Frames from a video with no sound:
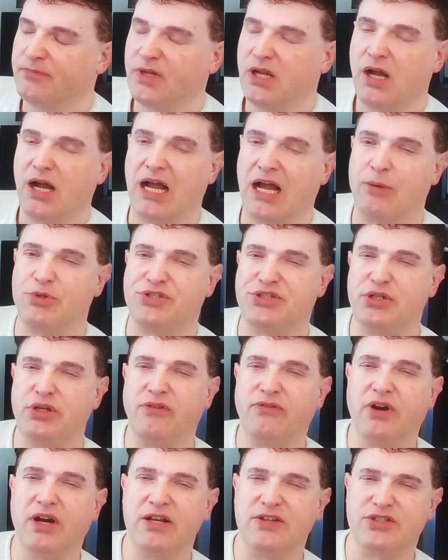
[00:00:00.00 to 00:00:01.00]
I will see you
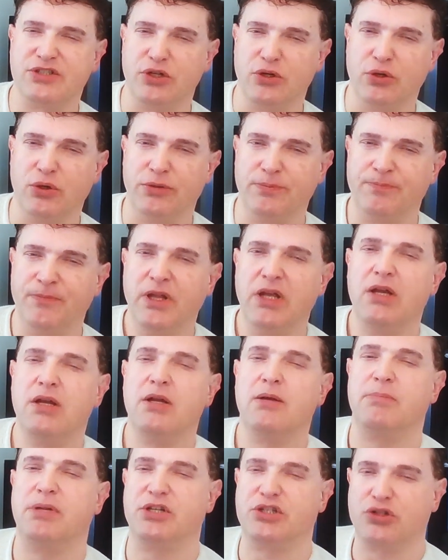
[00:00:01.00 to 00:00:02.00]
very soon.
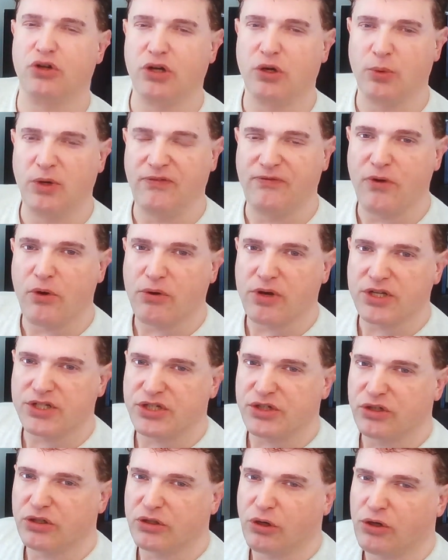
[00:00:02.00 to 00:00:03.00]
Be sure to refocus
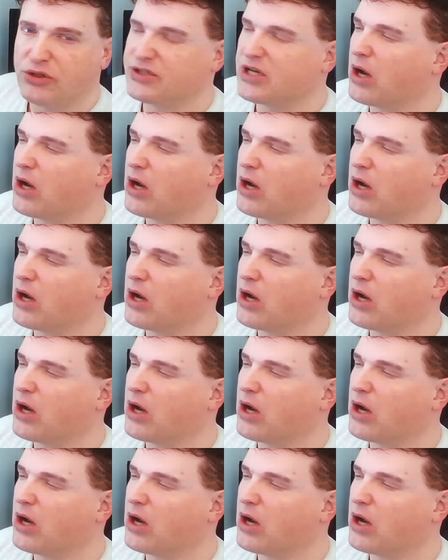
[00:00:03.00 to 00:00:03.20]
on your goals,